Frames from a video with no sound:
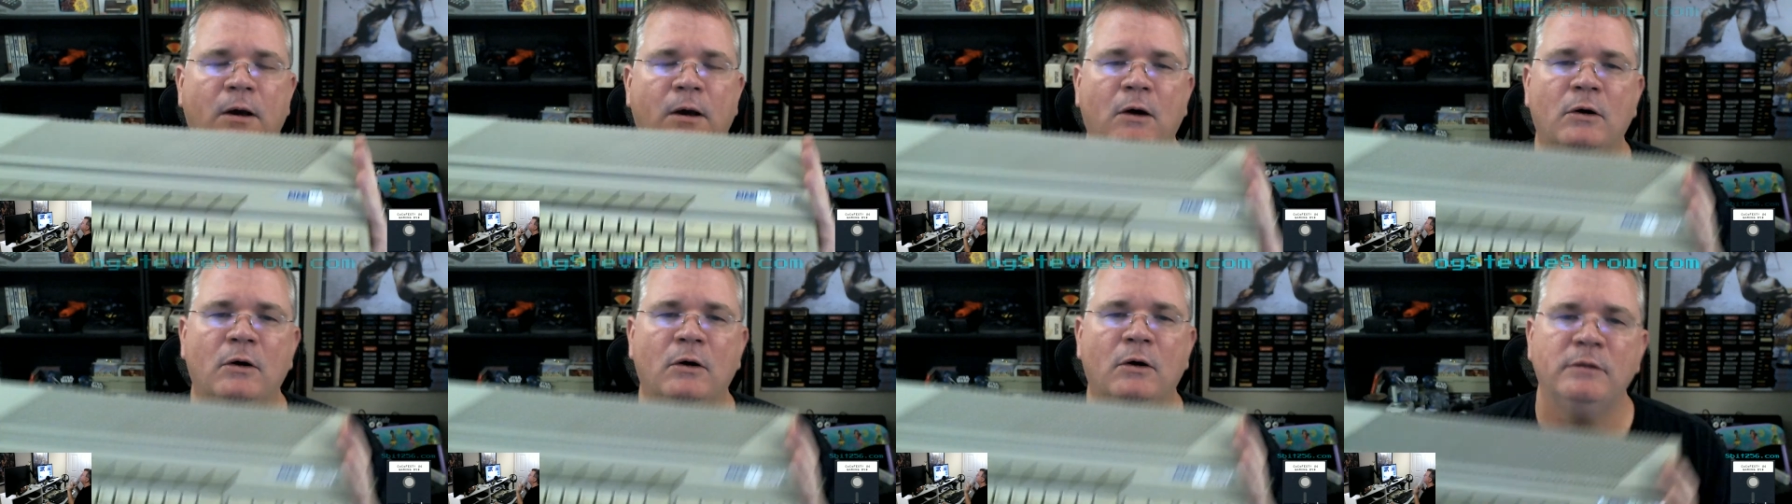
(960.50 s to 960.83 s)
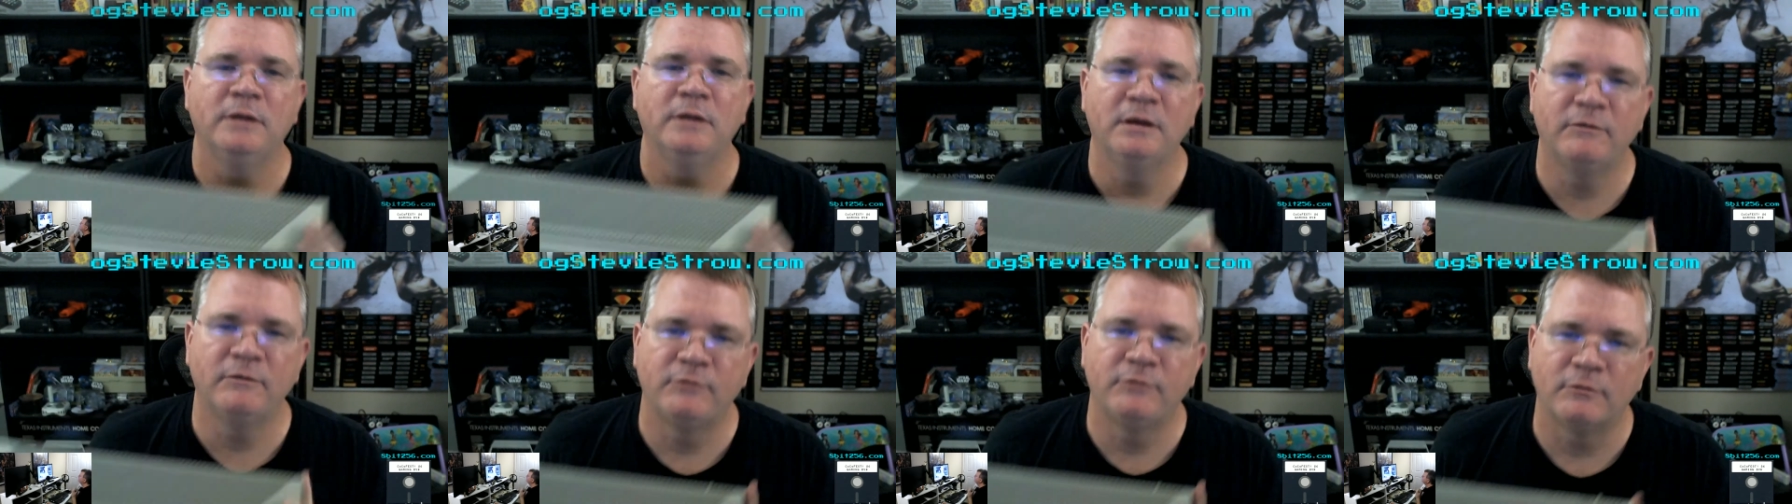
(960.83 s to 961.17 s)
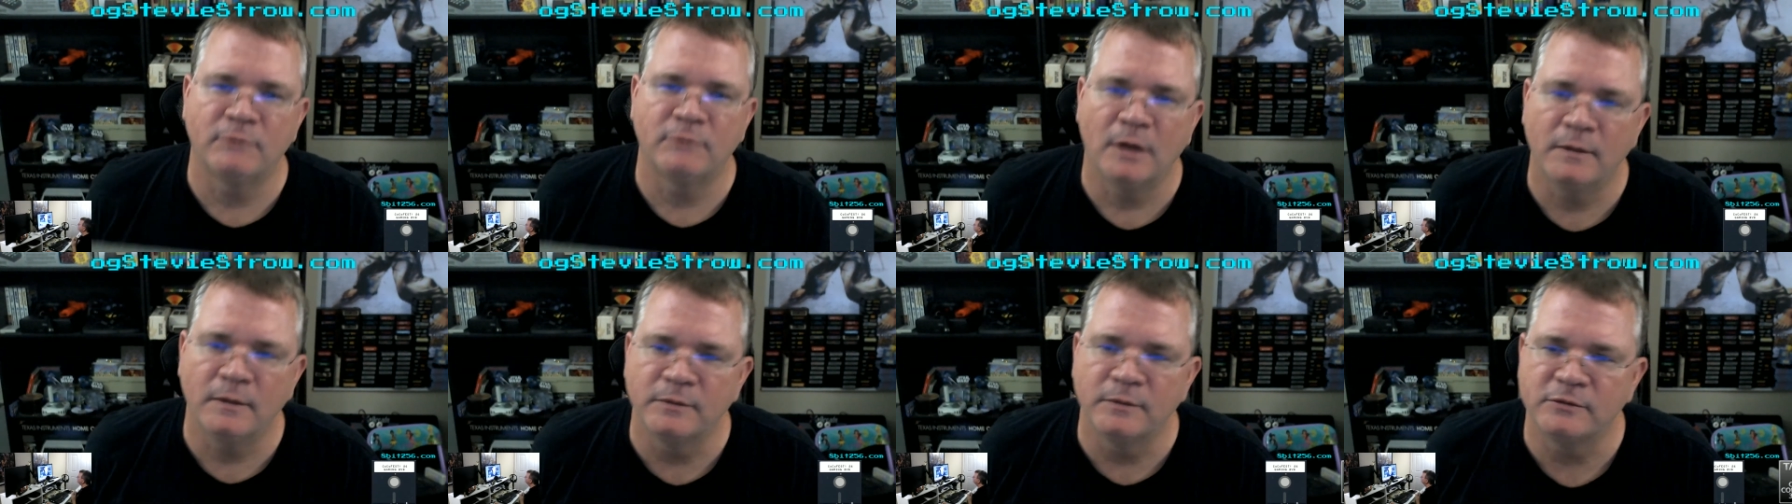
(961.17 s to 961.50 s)
all lived
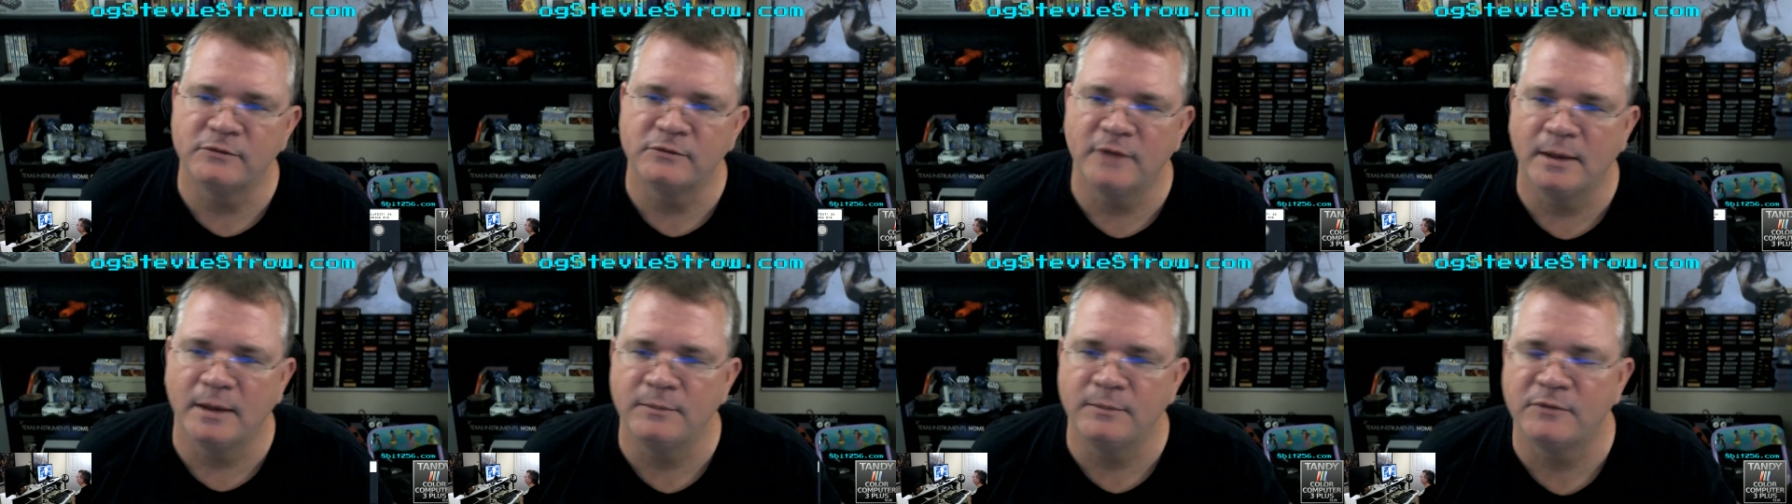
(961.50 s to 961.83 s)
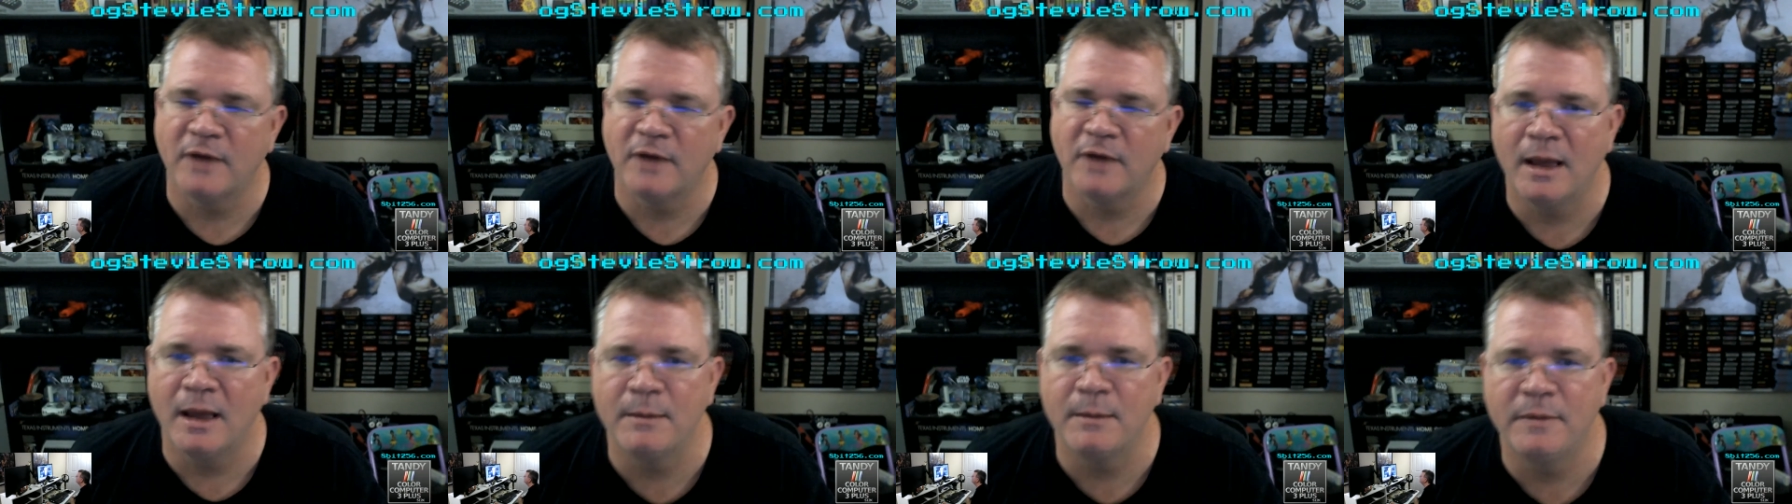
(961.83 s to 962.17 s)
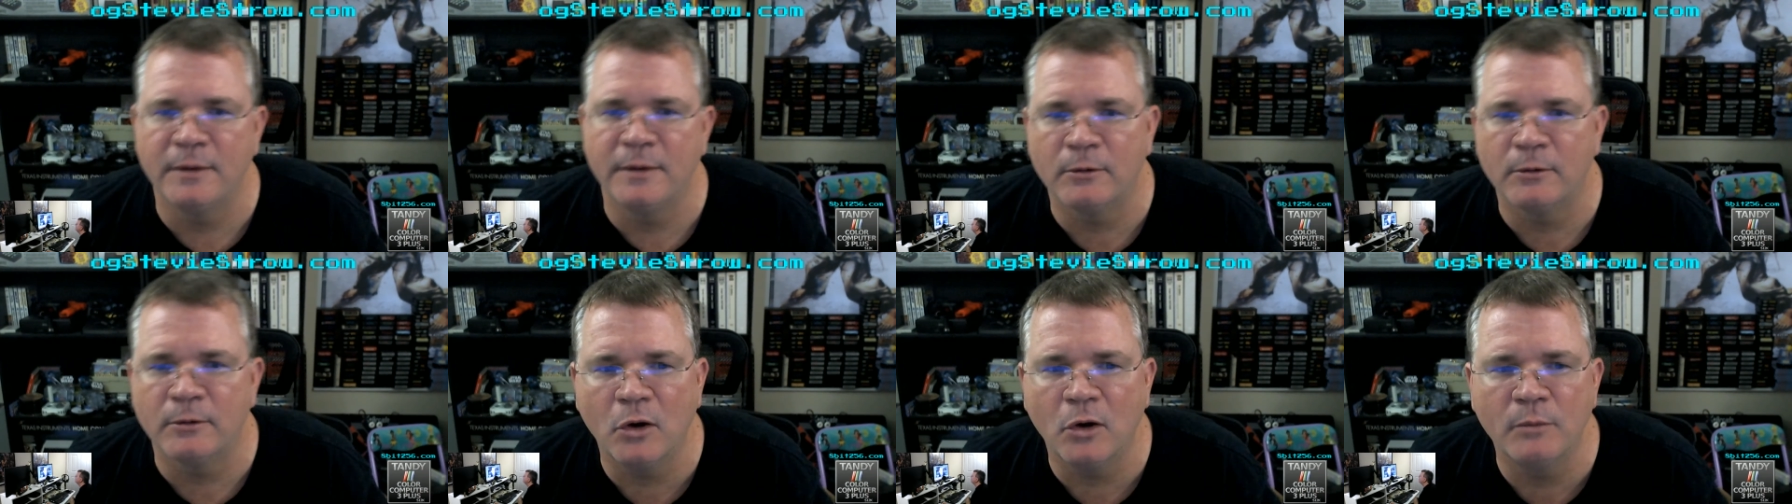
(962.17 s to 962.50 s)
around the same time, and
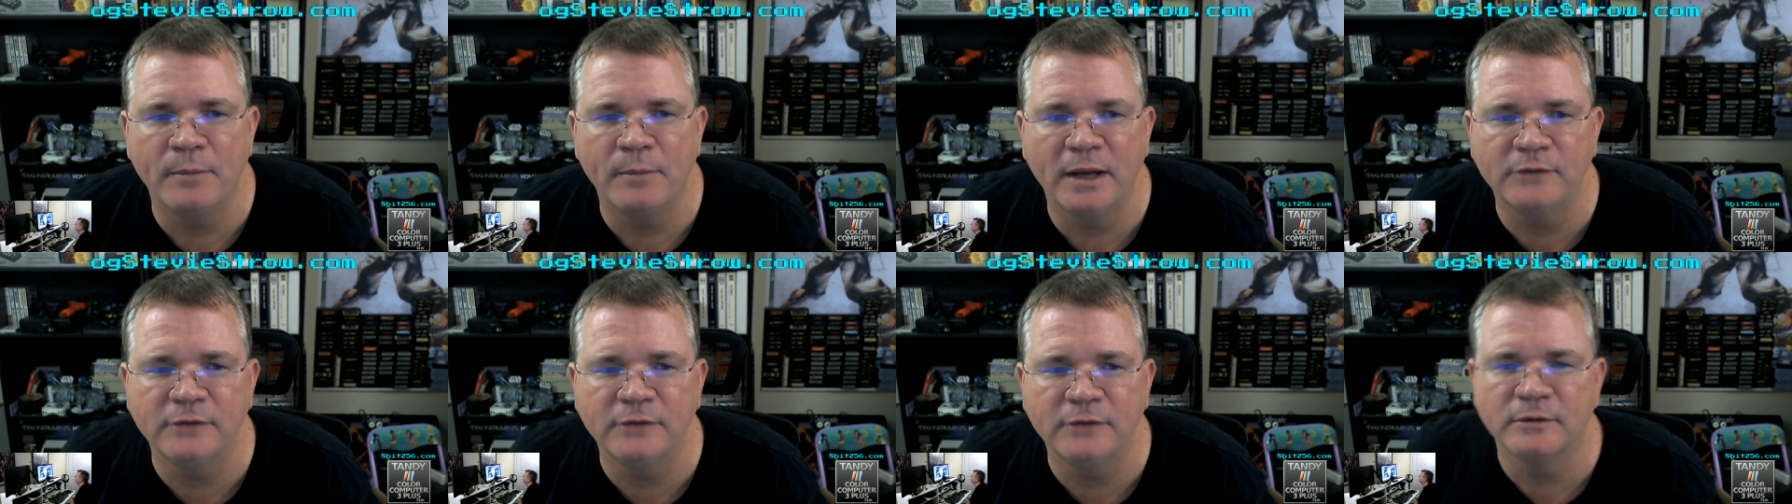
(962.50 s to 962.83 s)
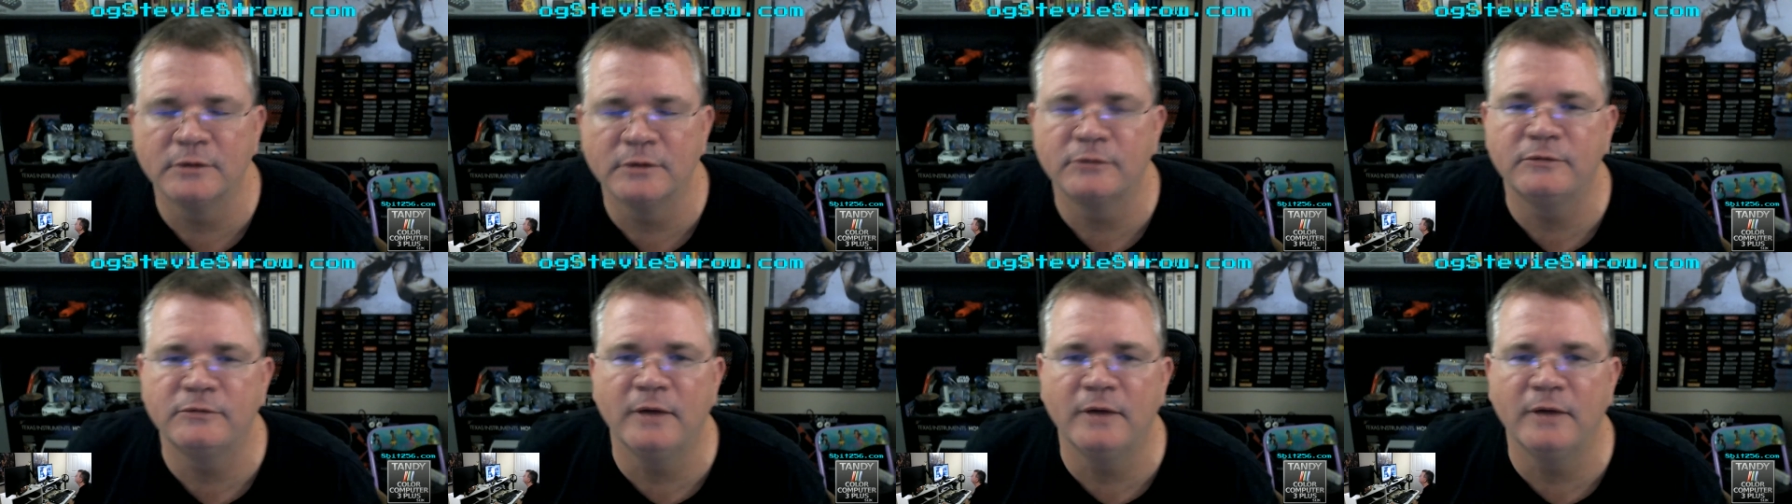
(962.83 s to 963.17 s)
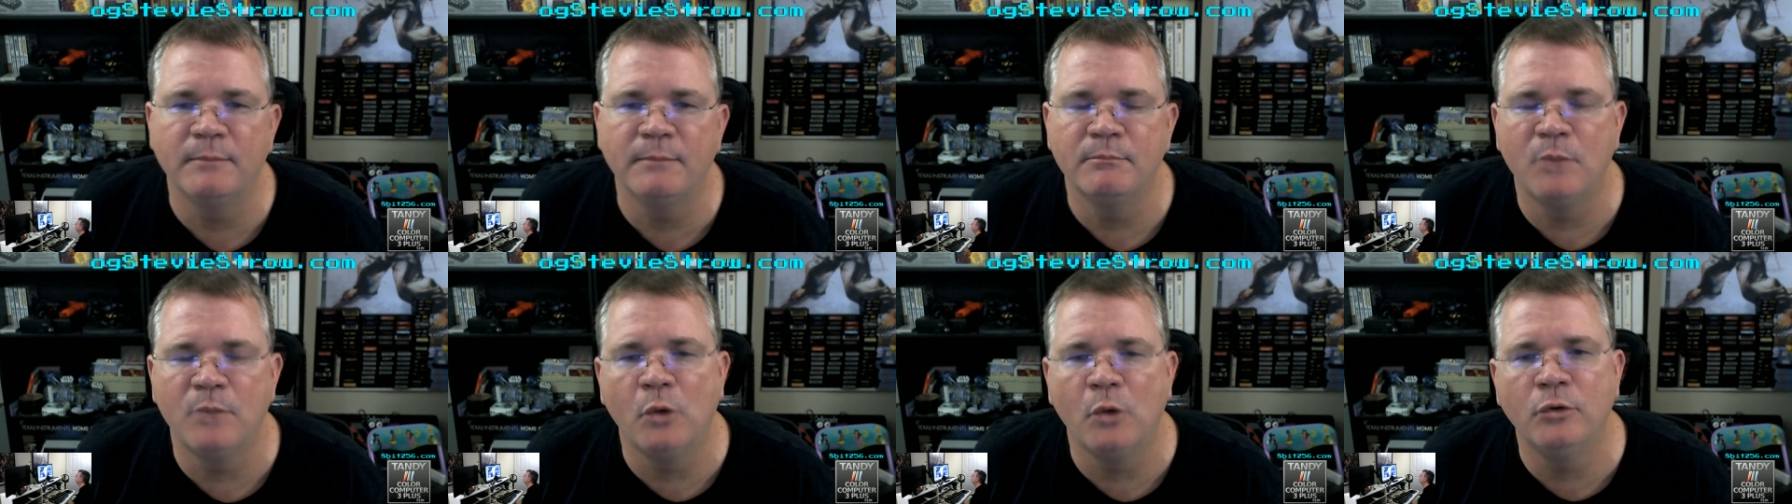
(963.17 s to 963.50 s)
they were all based on the
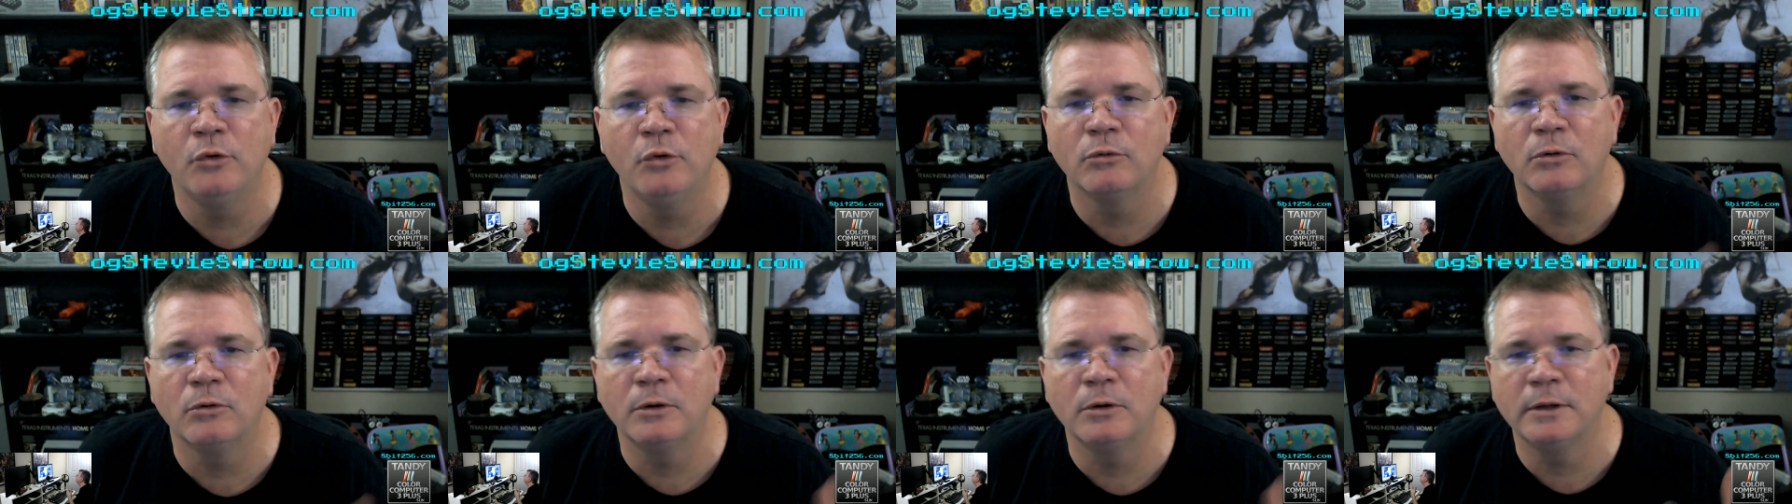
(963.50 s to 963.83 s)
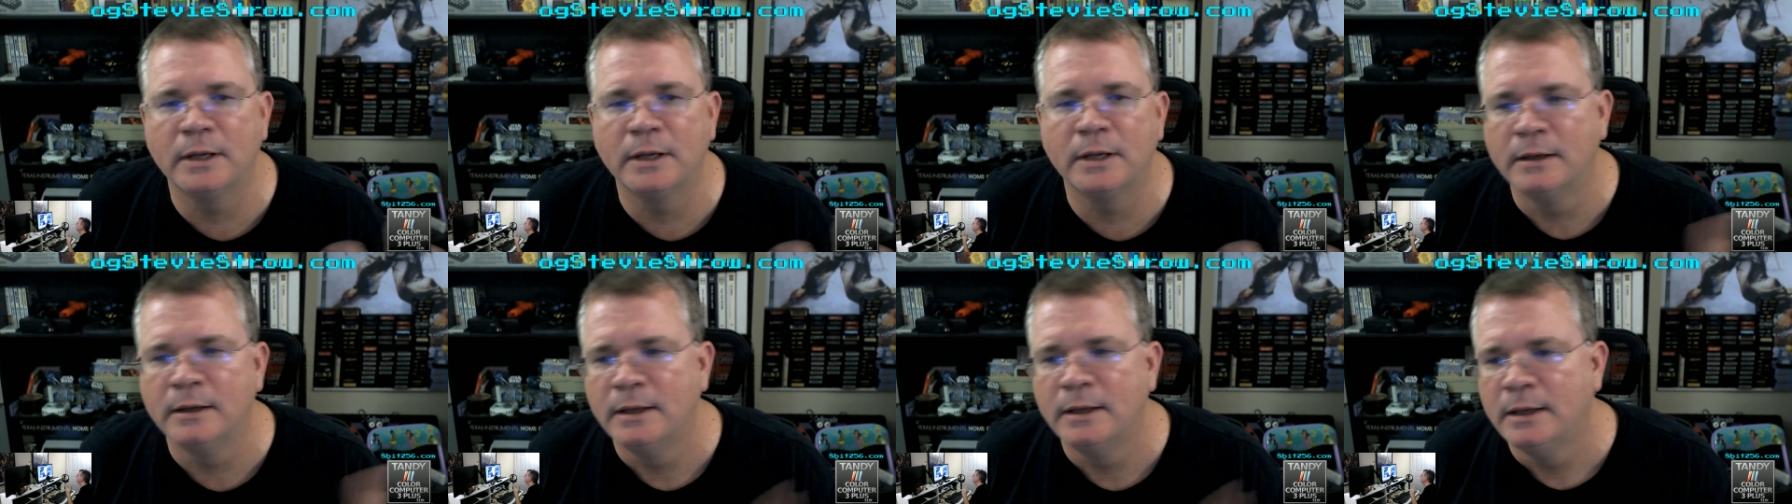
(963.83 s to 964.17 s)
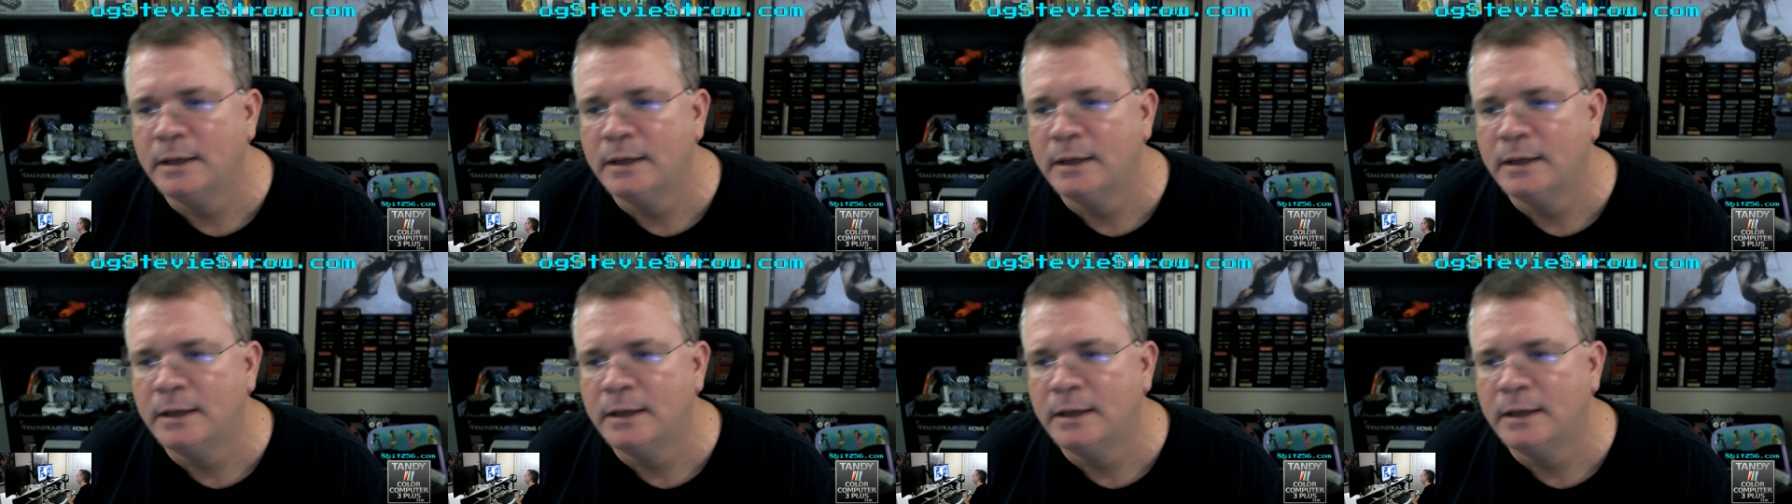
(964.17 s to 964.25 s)
same Motorola